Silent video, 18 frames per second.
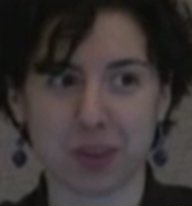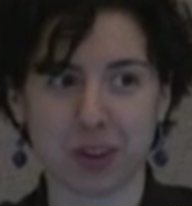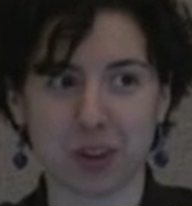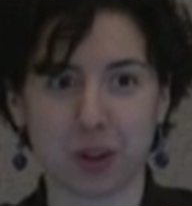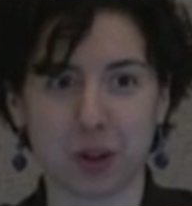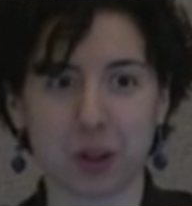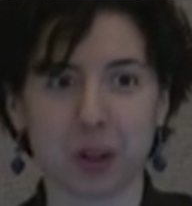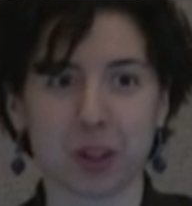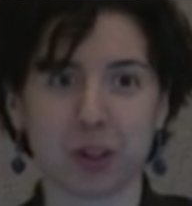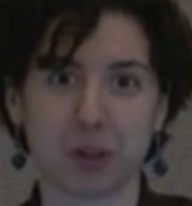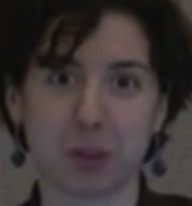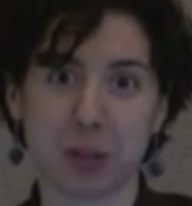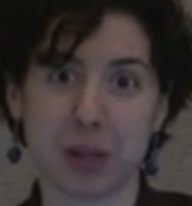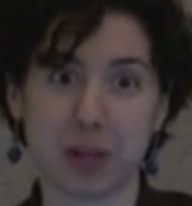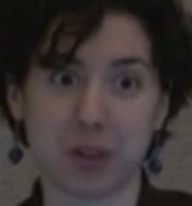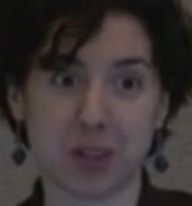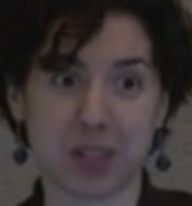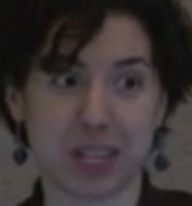critical that we
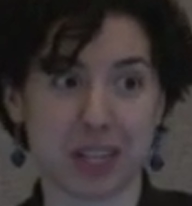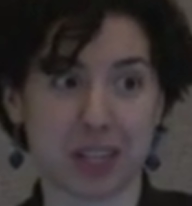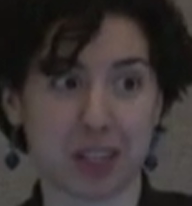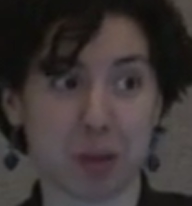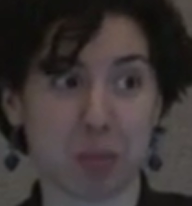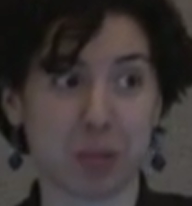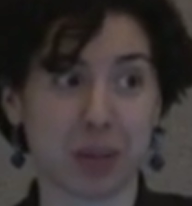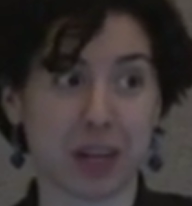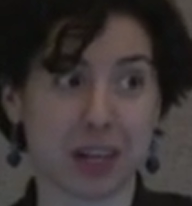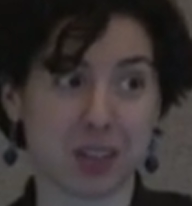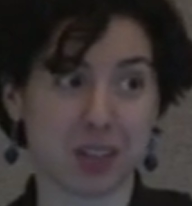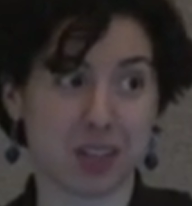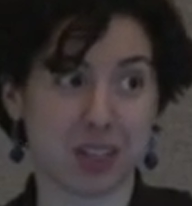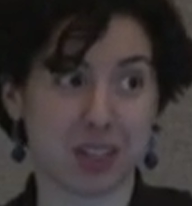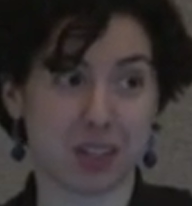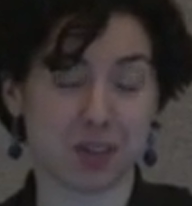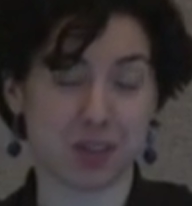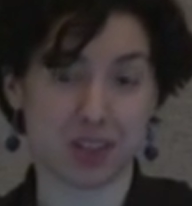understand the
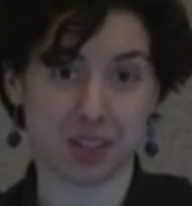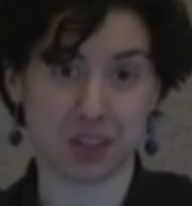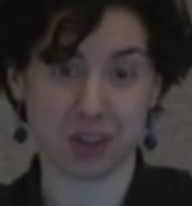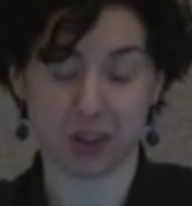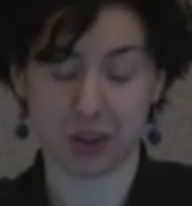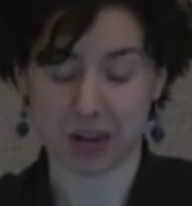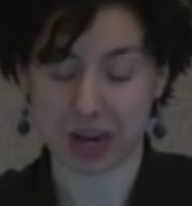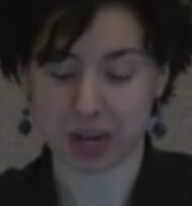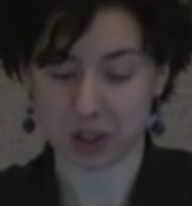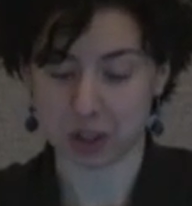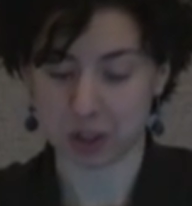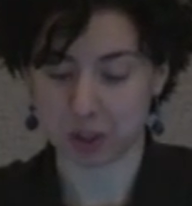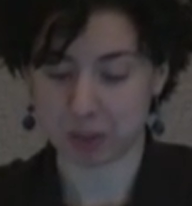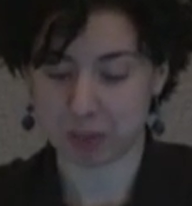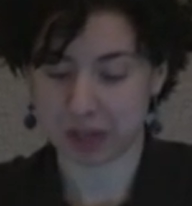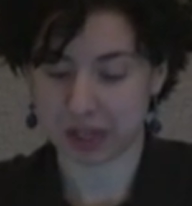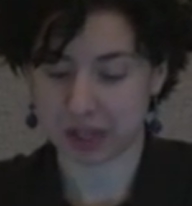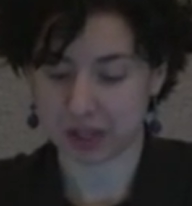complexities of these interactions,
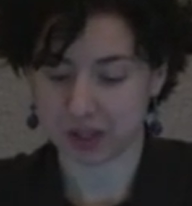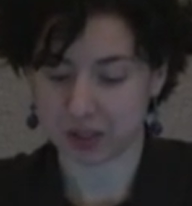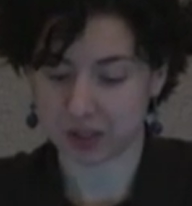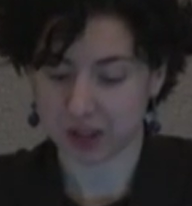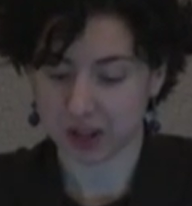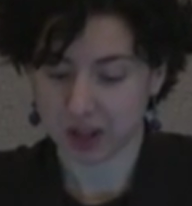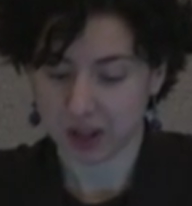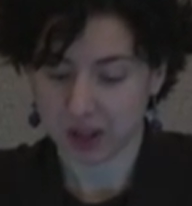because